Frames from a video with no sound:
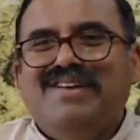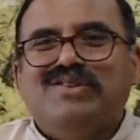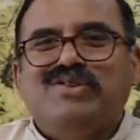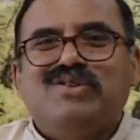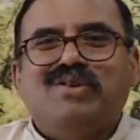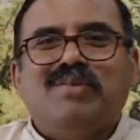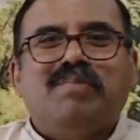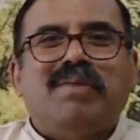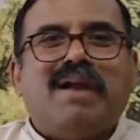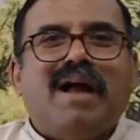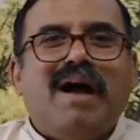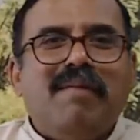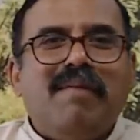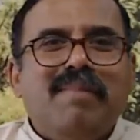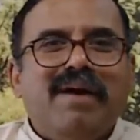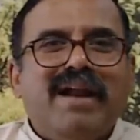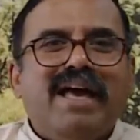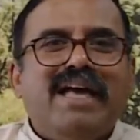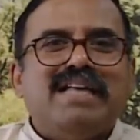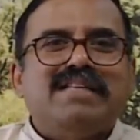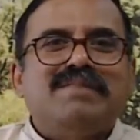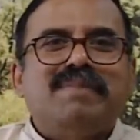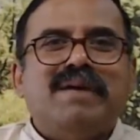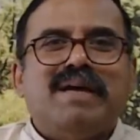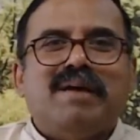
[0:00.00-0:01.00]
So
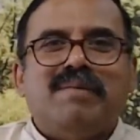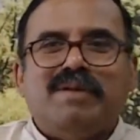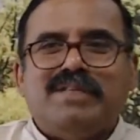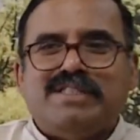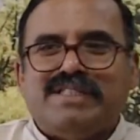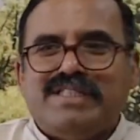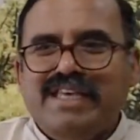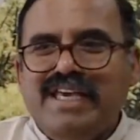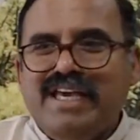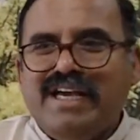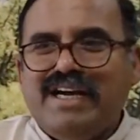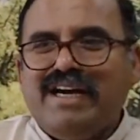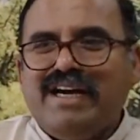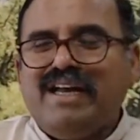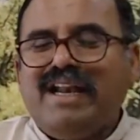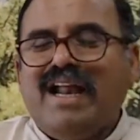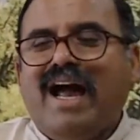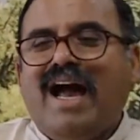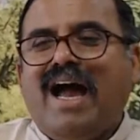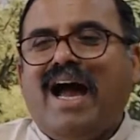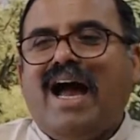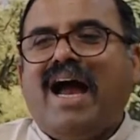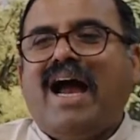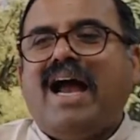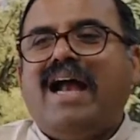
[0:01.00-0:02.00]
Brahmana has become a
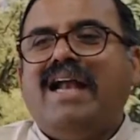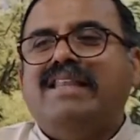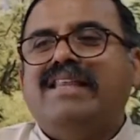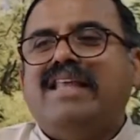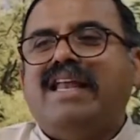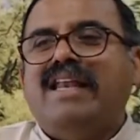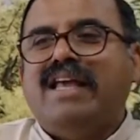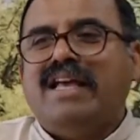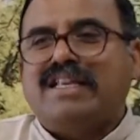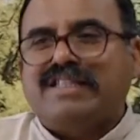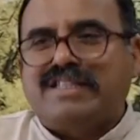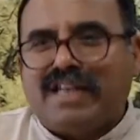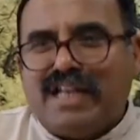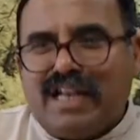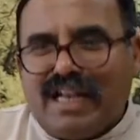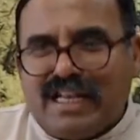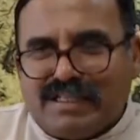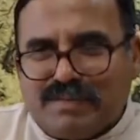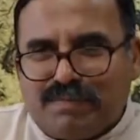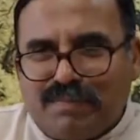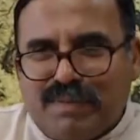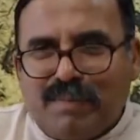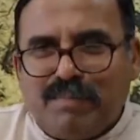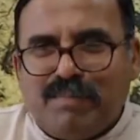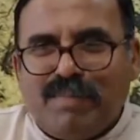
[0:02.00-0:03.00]
seeker and then he has
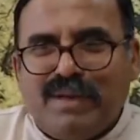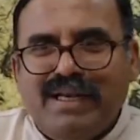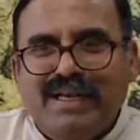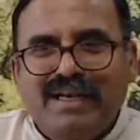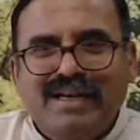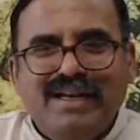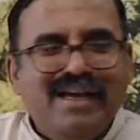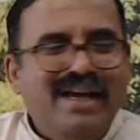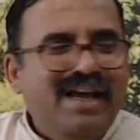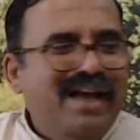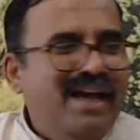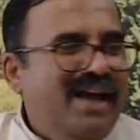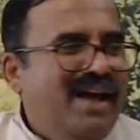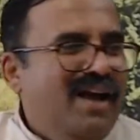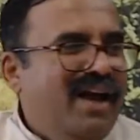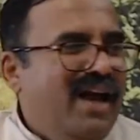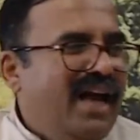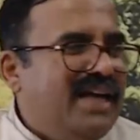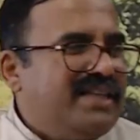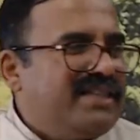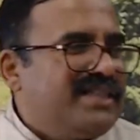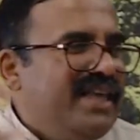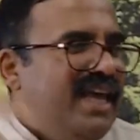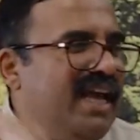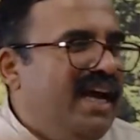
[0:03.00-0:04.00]
realized Brahman.
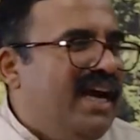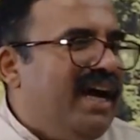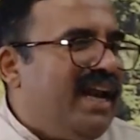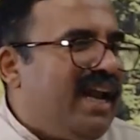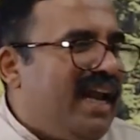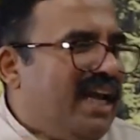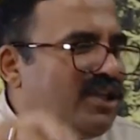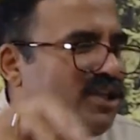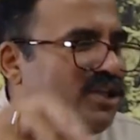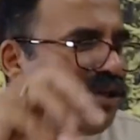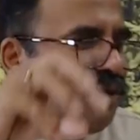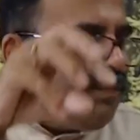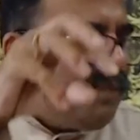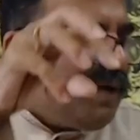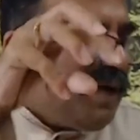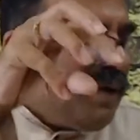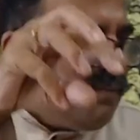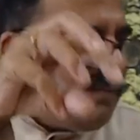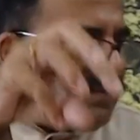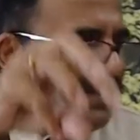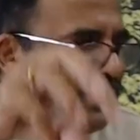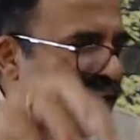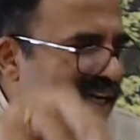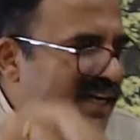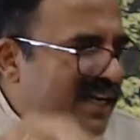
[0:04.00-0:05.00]
A seeker has to
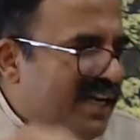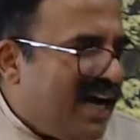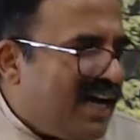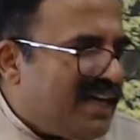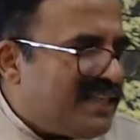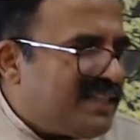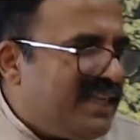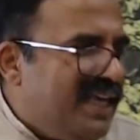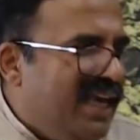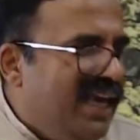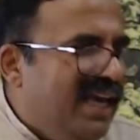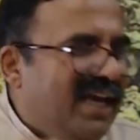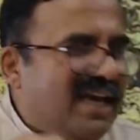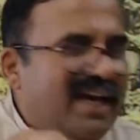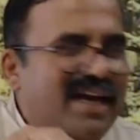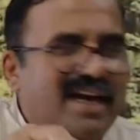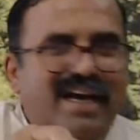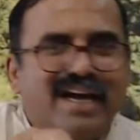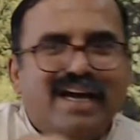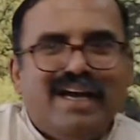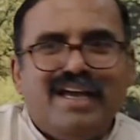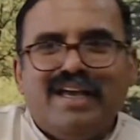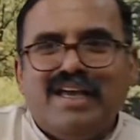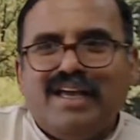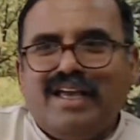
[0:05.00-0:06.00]
become sannyasi.
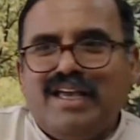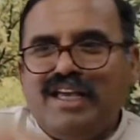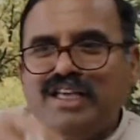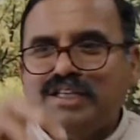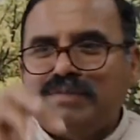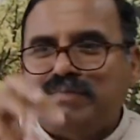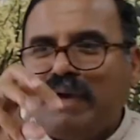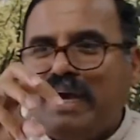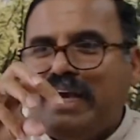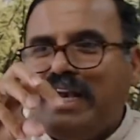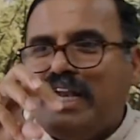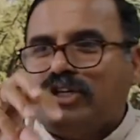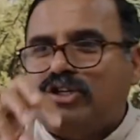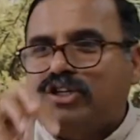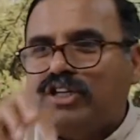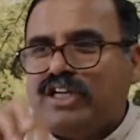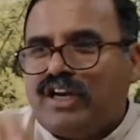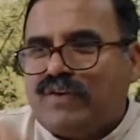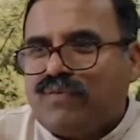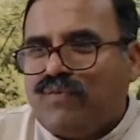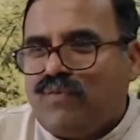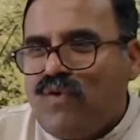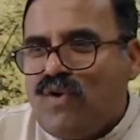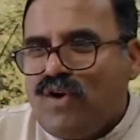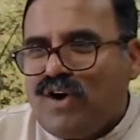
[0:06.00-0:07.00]
His mind has to
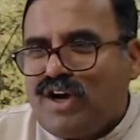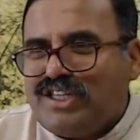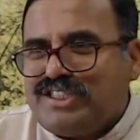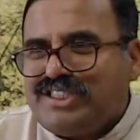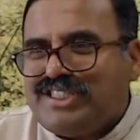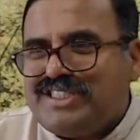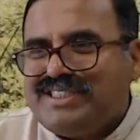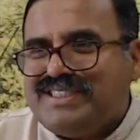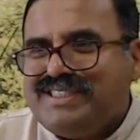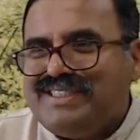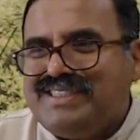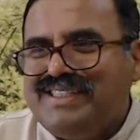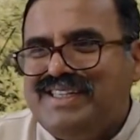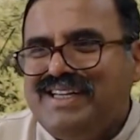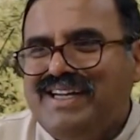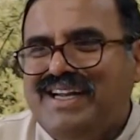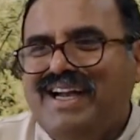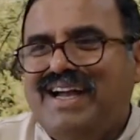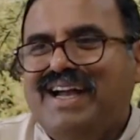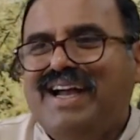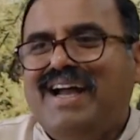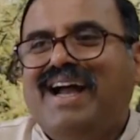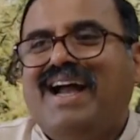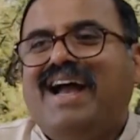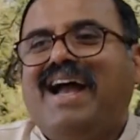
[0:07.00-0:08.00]
get focused
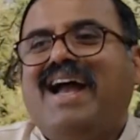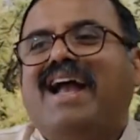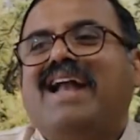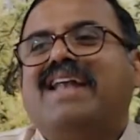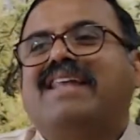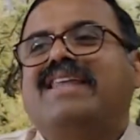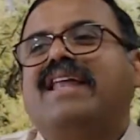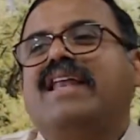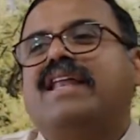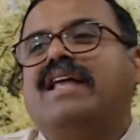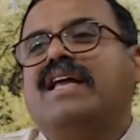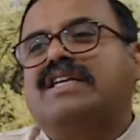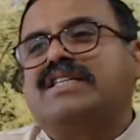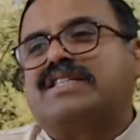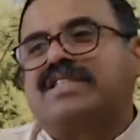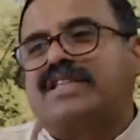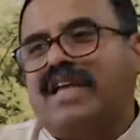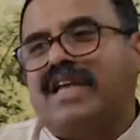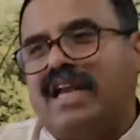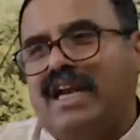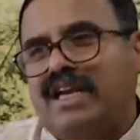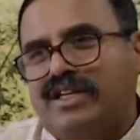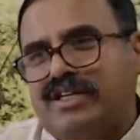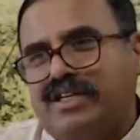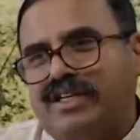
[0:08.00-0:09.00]
and then he has
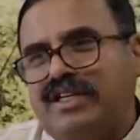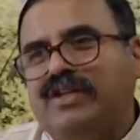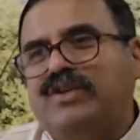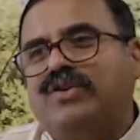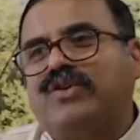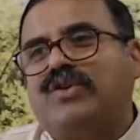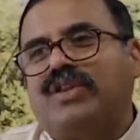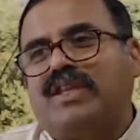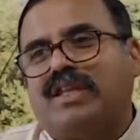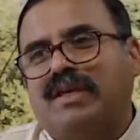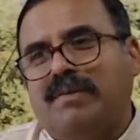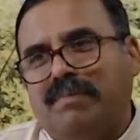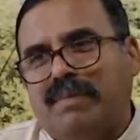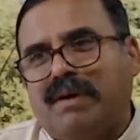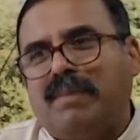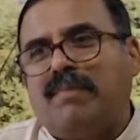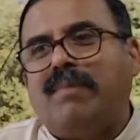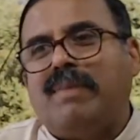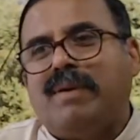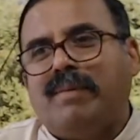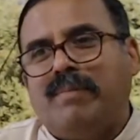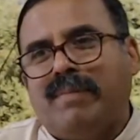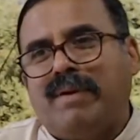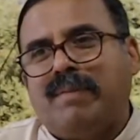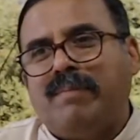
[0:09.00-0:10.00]
to realize the truth,
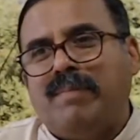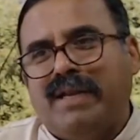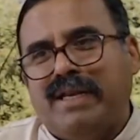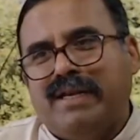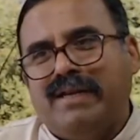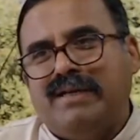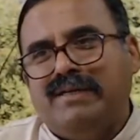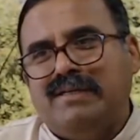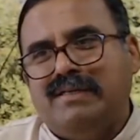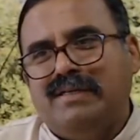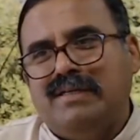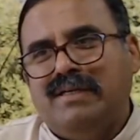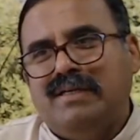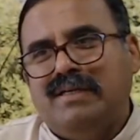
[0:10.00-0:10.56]
Brahman.